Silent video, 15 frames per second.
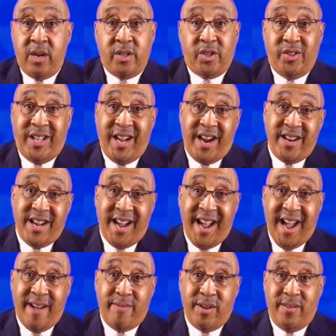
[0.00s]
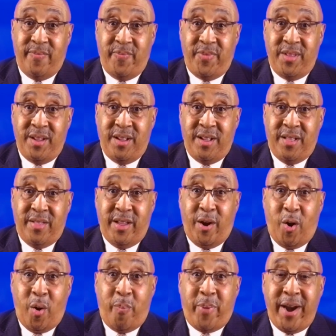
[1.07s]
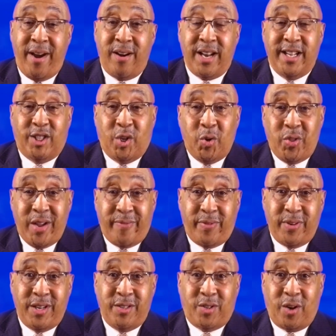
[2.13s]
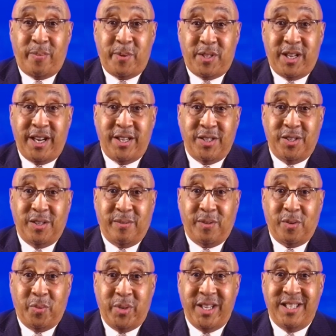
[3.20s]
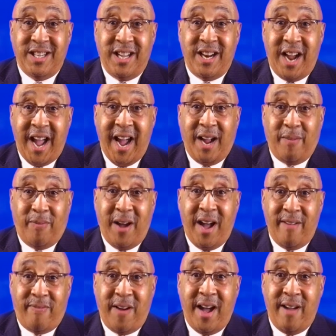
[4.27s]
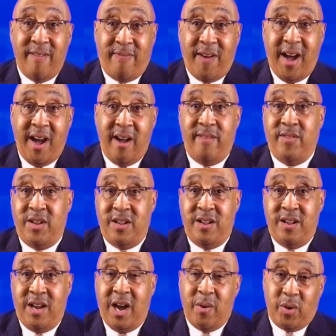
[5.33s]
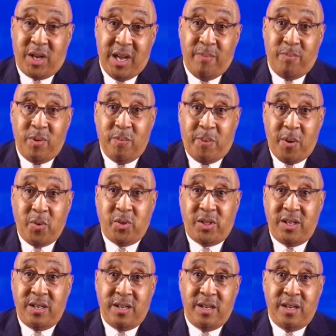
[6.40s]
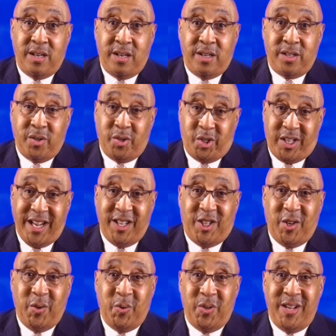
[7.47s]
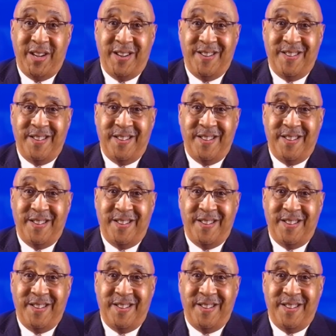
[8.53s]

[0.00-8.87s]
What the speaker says: So there you have it. There are apparently 2 different interpretations of Louisiana Act 555. I will keep you posted, so stay tuned in.